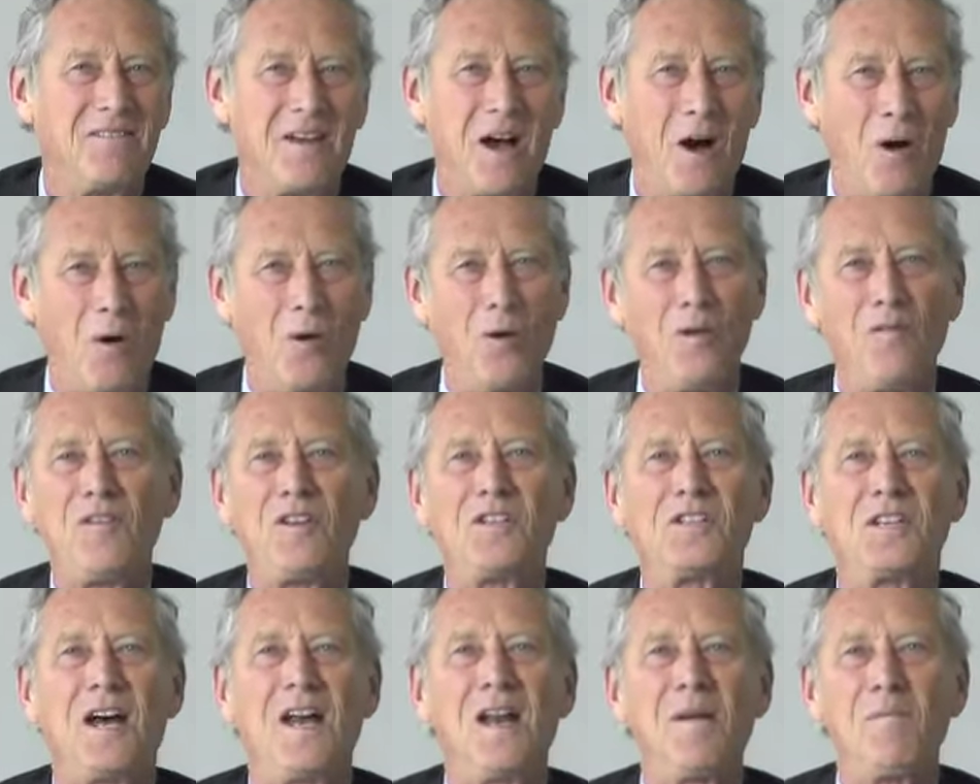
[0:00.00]
there are all
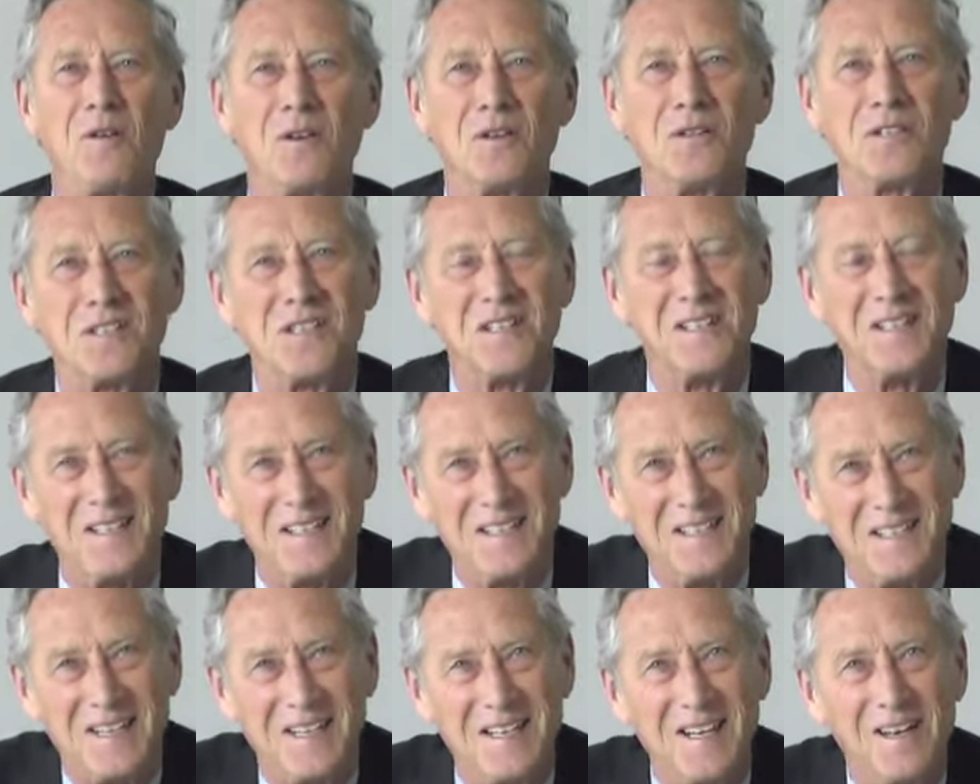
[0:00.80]
these elements,
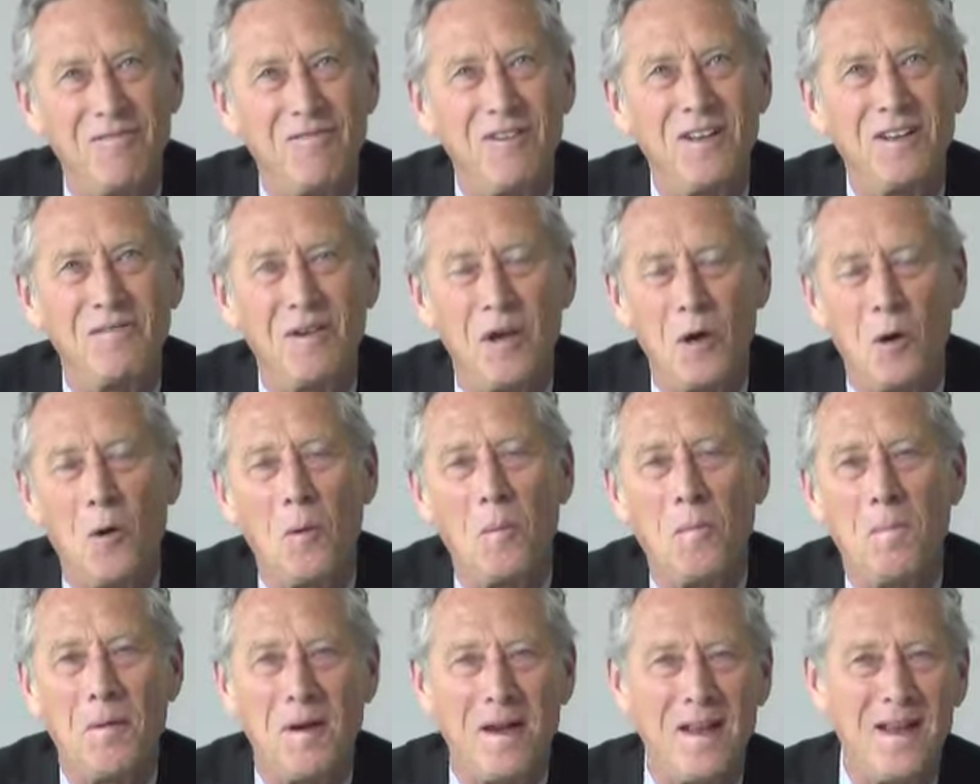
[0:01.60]
and I think they
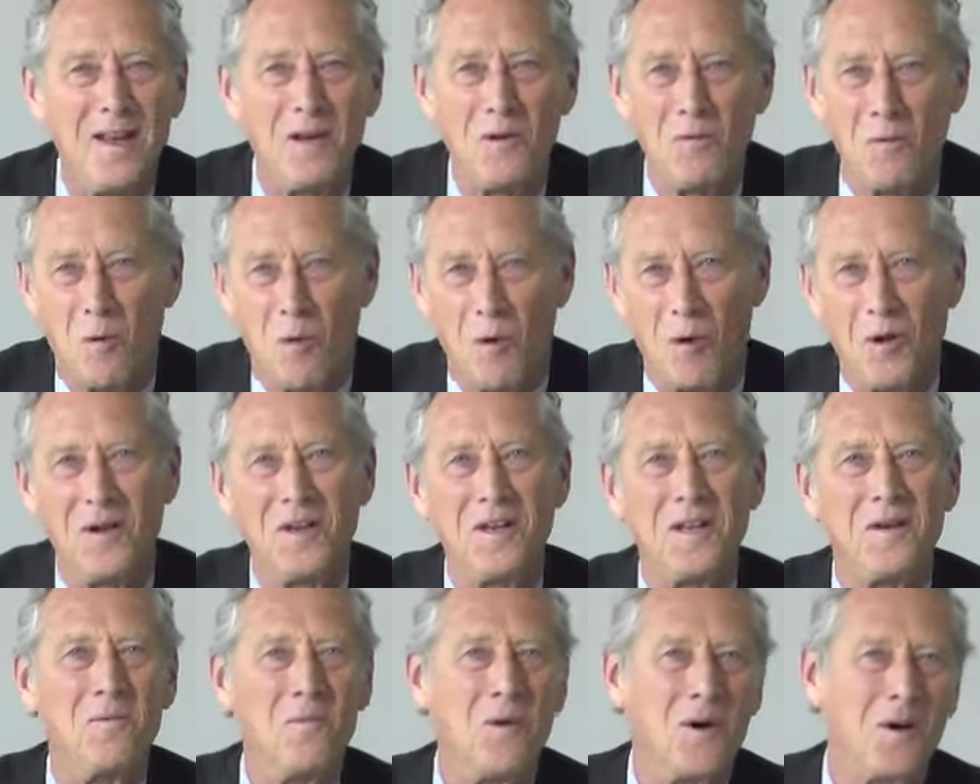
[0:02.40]
all play a
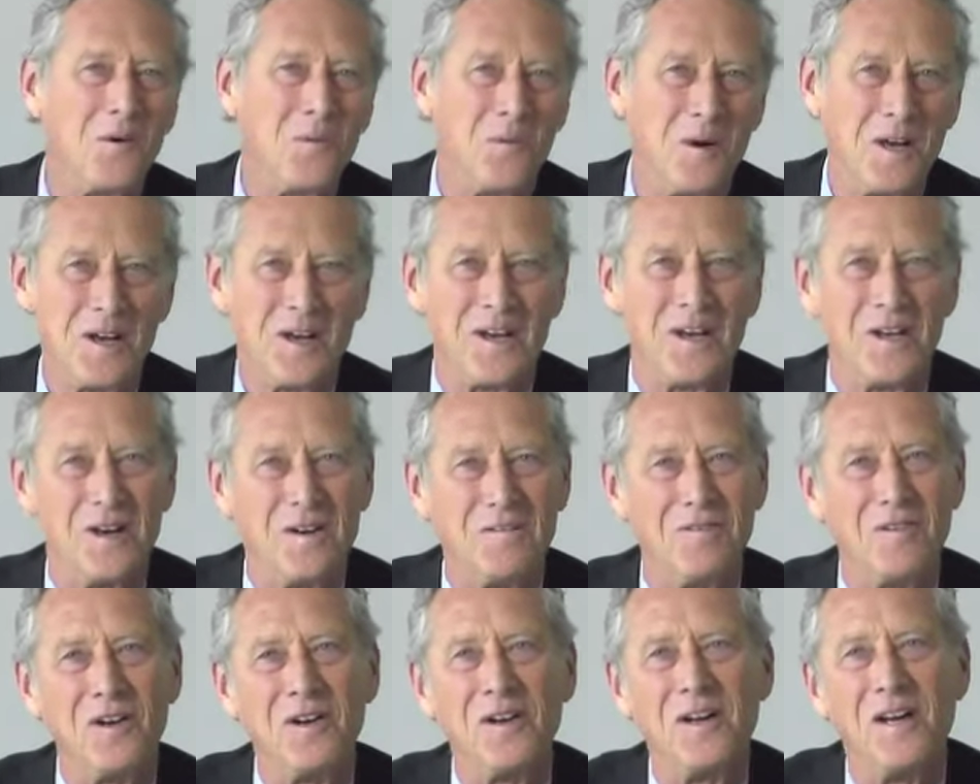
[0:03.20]
role in one way or
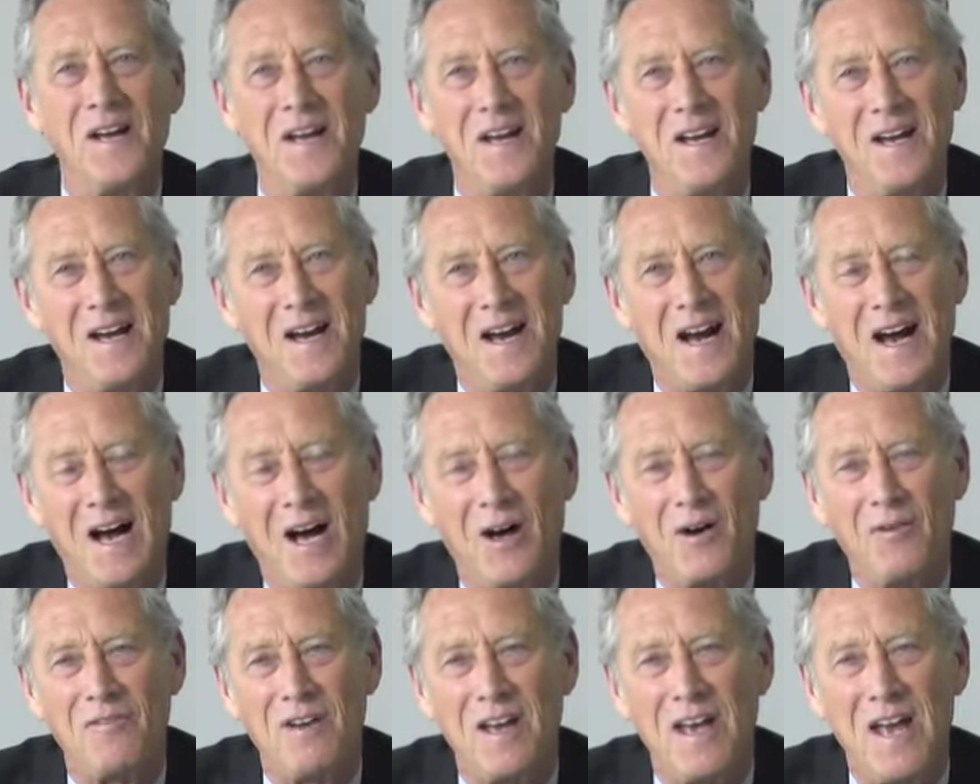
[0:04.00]
another.
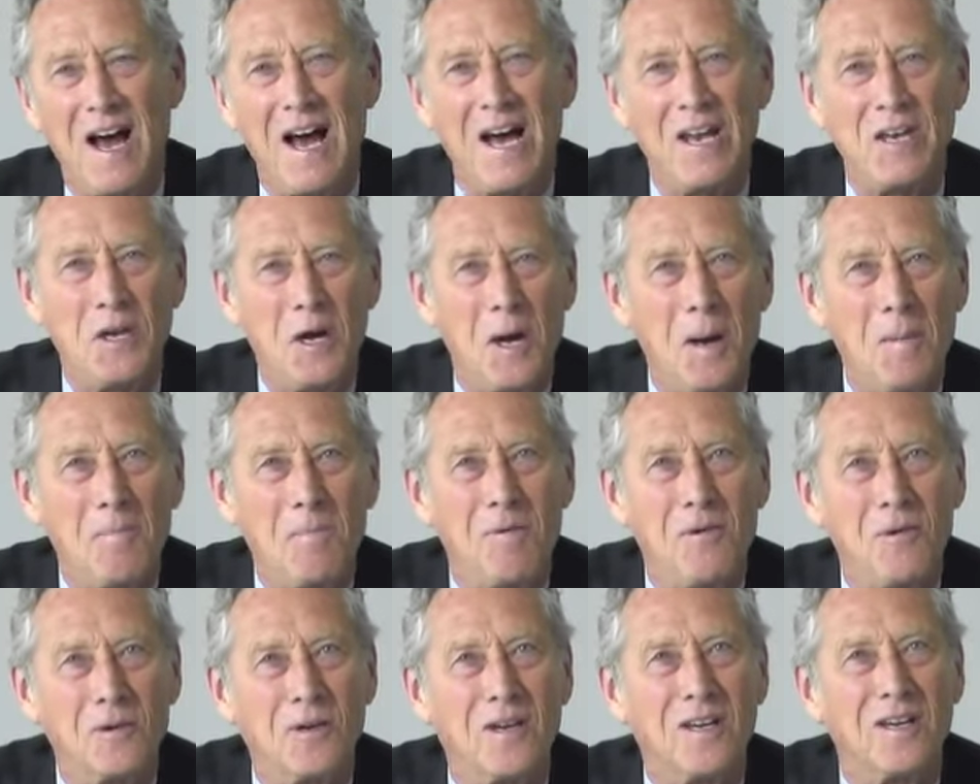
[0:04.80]
How they add
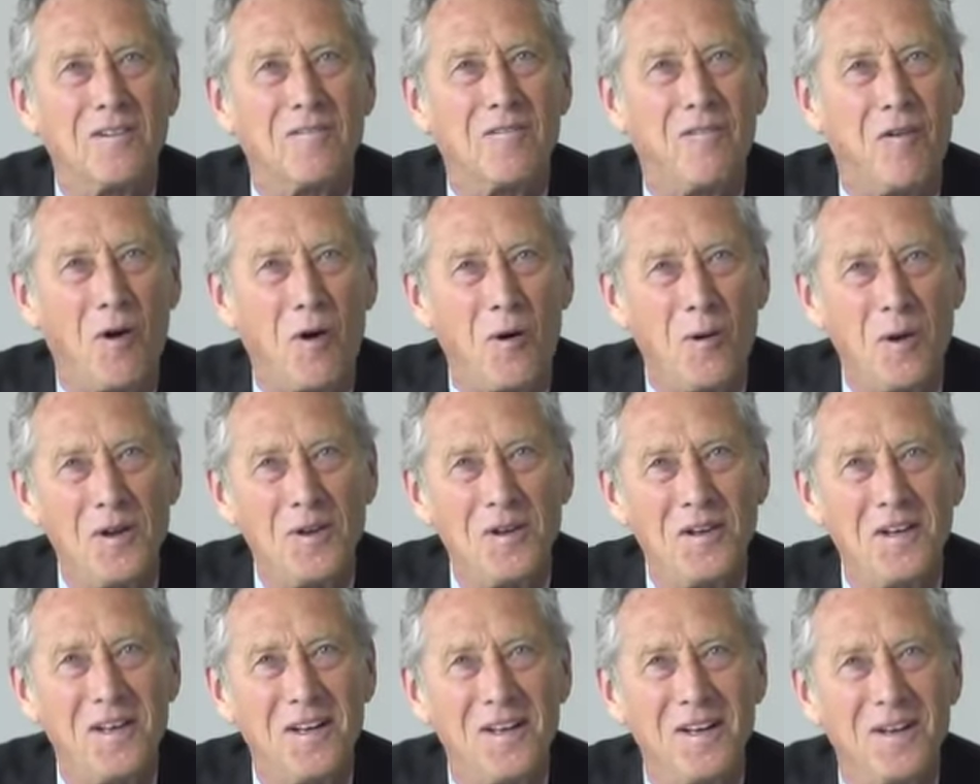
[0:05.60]
up looking
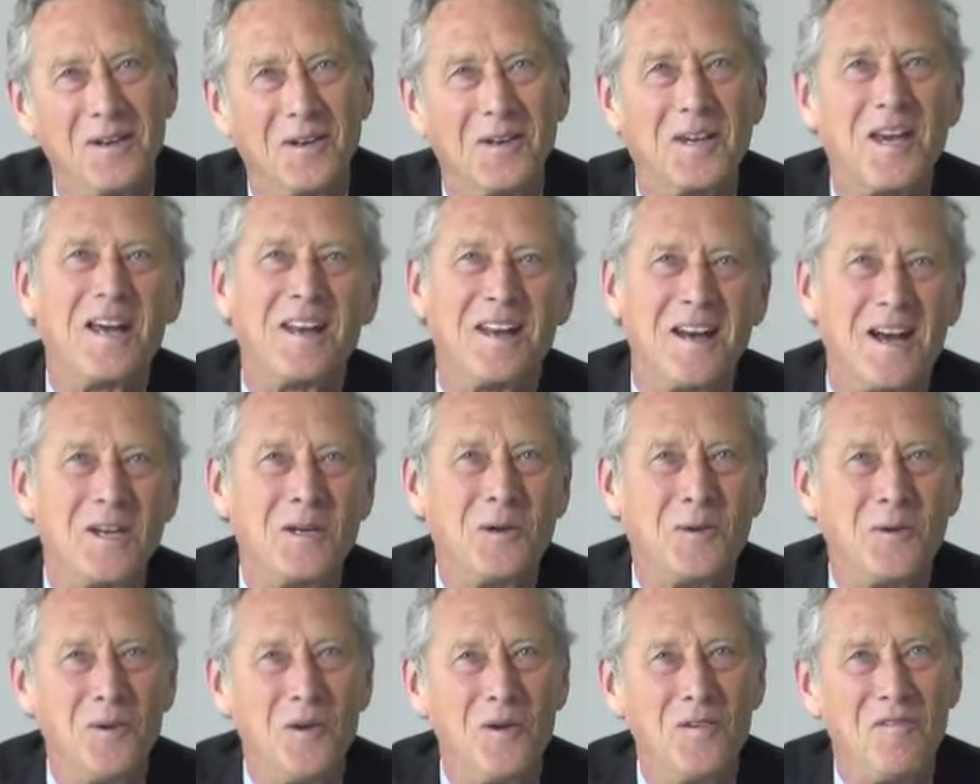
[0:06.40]
forward, again,
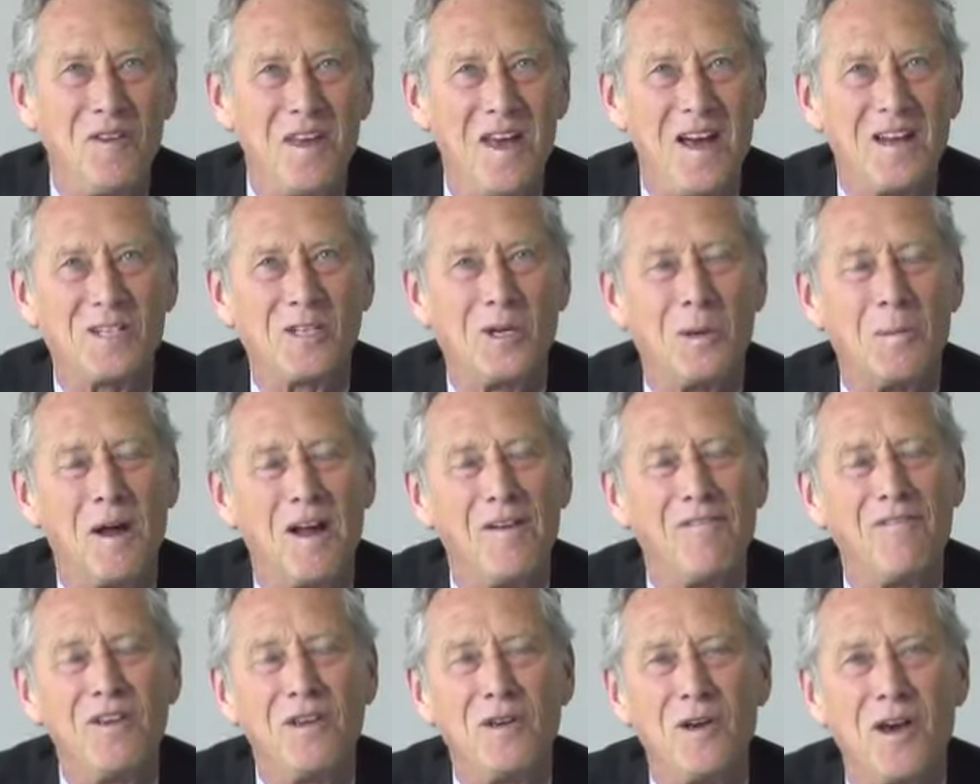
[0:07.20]
I don't know the answer,
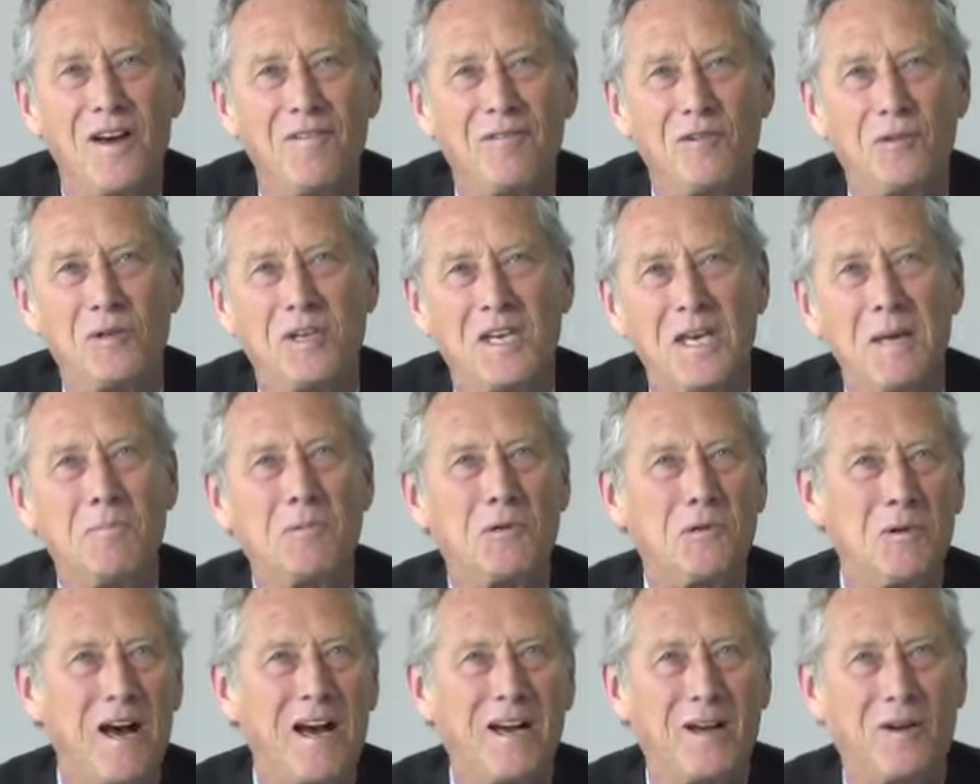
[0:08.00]
but I think you have to
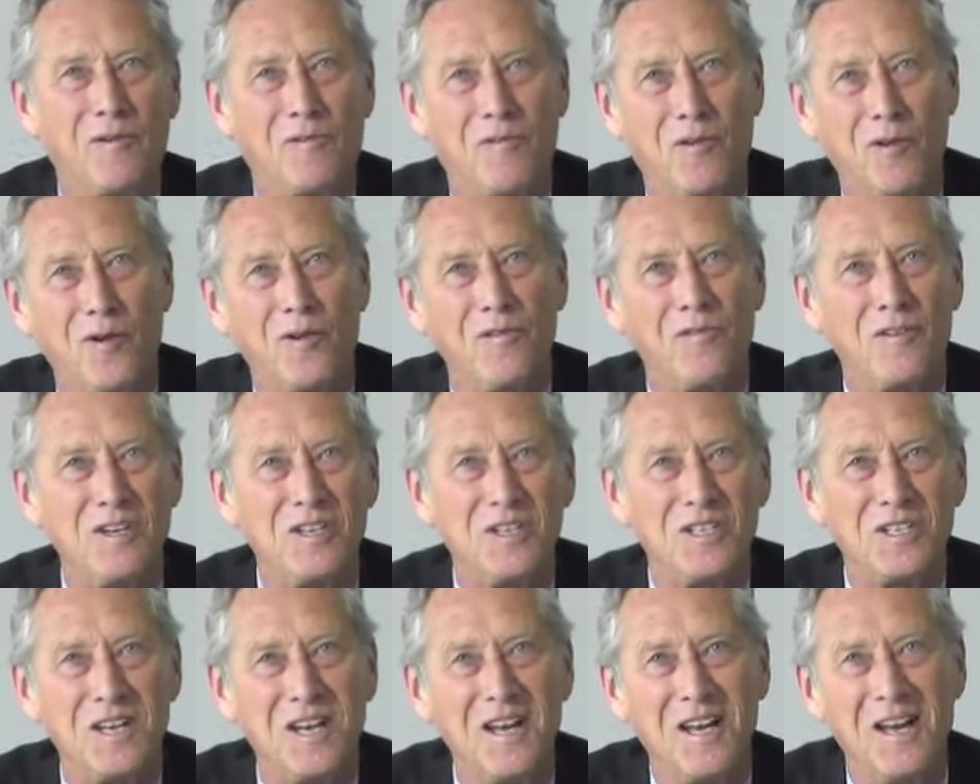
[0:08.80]
keep track of all
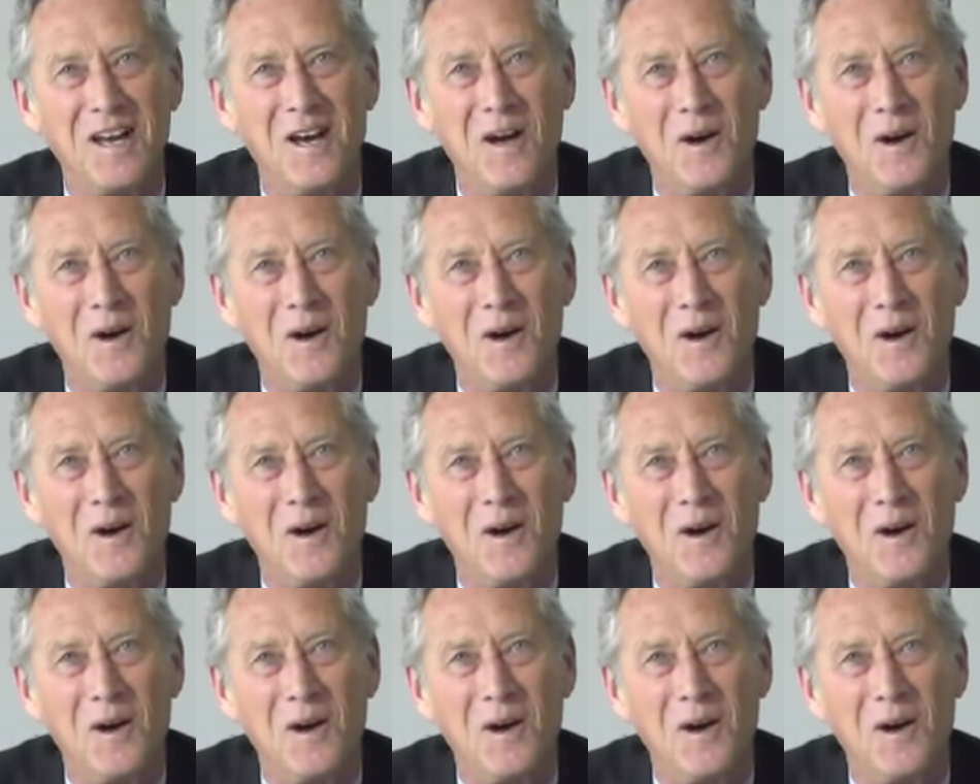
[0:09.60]
these